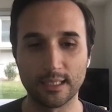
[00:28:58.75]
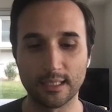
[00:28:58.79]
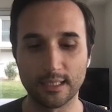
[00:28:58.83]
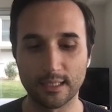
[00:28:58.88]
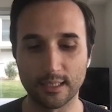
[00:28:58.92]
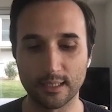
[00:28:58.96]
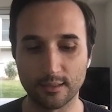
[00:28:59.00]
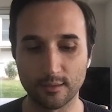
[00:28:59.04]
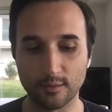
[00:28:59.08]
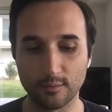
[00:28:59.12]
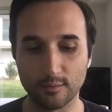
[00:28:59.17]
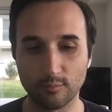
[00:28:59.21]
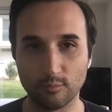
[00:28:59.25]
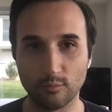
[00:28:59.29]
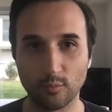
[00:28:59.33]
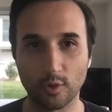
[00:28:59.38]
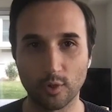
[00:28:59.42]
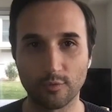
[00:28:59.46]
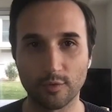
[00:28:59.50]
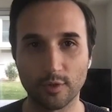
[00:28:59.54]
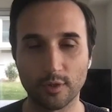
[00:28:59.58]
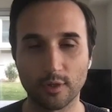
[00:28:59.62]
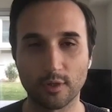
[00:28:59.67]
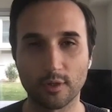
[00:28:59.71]
uh,
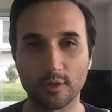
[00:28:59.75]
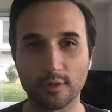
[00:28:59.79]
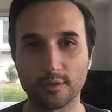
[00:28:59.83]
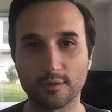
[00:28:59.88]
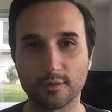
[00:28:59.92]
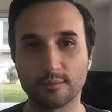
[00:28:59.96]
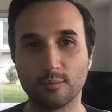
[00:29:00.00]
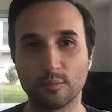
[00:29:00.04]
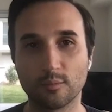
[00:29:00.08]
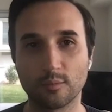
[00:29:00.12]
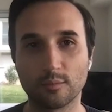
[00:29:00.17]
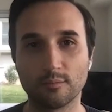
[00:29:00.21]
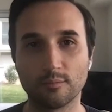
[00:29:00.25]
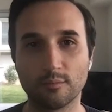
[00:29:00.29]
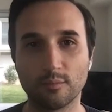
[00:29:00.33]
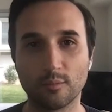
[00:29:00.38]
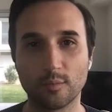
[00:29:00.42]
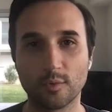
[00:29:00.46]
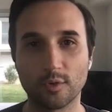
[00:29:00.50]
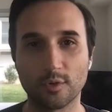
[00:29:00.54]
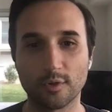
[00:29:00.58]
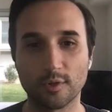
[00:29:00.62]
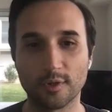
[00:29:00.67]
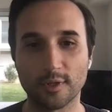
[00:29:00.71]
more of a, uh,
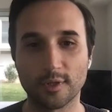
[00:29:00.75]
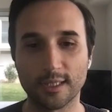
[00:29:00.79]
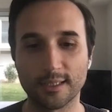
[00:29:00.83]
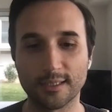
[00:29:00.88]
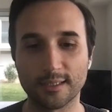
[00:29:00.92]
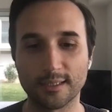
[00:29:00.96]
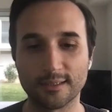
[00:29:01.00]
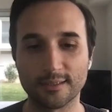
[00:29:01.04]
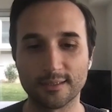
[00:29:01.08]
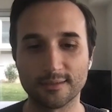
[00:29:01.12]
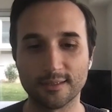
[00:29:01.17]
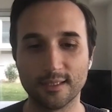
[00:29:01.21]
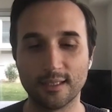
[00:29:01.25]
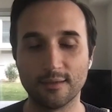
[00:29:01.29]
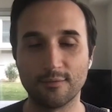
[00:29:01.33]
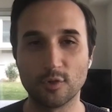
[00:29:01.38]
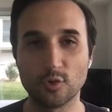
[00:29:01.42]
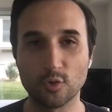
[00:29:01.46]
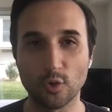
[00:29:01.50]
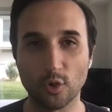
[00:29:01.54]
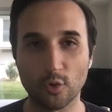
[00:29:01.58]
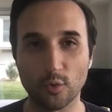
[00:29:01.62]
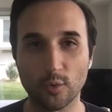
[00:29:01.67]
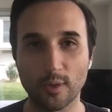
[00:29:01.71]
more uh,
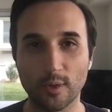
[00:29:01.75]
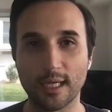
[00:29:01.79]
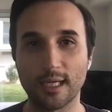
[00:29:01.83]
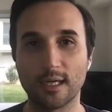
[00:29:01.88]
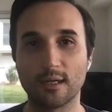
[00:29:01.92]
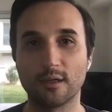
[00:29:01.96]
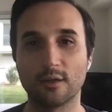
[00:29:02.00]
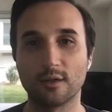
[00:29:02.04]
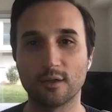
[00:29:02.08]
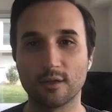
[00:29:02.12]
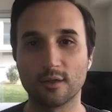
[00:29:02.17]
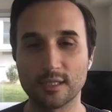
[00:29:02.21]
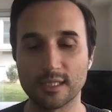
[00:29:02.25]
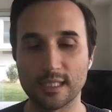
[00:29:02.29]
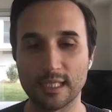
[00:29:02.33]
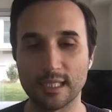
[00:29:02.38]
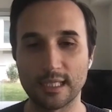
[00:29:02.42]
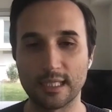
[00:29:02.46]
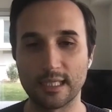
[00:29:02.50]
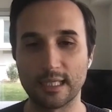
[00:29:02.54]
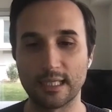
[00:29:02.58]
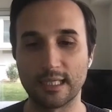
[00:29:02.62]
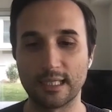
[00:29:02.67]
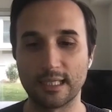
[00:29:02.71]
individual creators
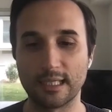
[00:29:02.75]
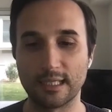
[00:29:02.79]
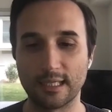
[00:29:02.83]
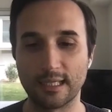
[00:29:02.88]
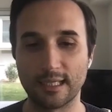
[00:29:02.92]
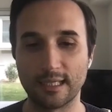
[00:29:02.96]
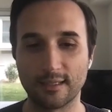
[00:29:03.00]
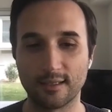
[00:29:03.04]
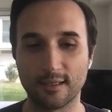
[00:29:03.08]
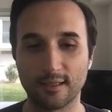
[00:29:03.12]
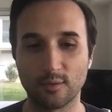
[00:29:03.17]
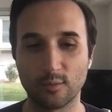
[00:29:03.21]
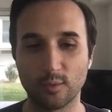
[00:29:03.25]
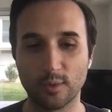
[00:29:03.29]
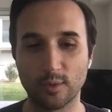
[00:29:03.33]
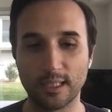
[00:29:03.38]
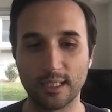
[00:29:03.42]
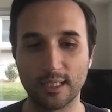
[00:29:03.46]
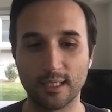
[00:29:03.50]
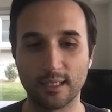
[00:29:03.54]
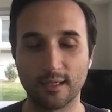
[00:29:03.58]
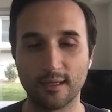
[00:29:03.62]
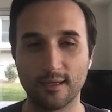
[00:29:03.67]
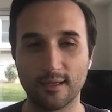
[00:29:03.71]
and and and
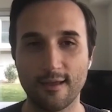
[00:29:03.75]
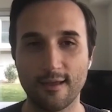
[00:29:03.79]
really